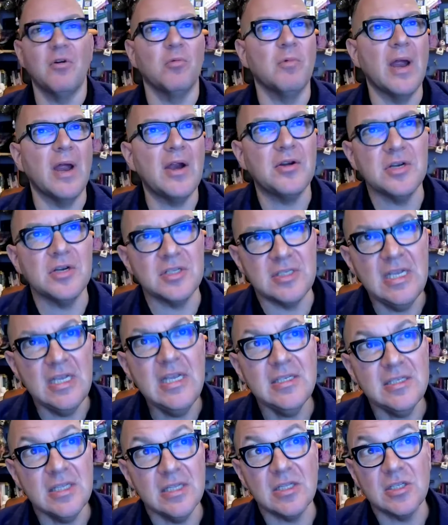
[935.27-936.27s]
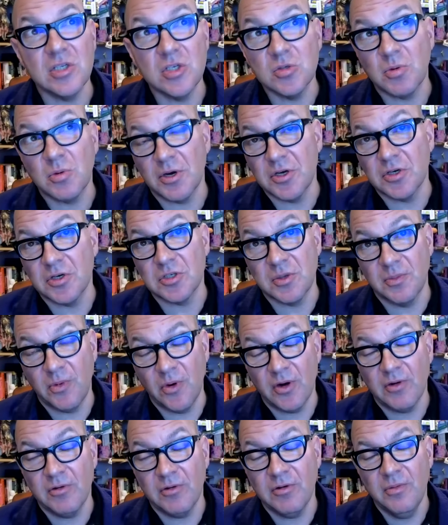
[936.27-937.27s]
rare disease and this is where your
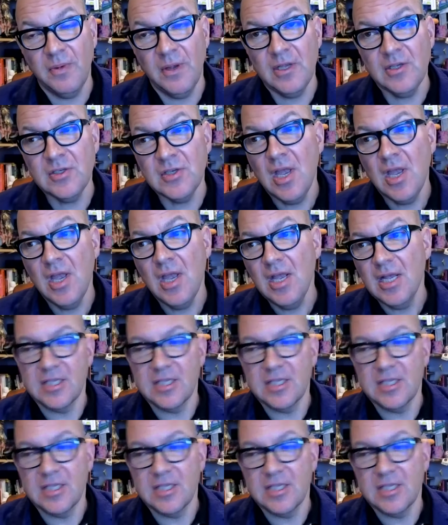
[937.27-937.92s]
support group is,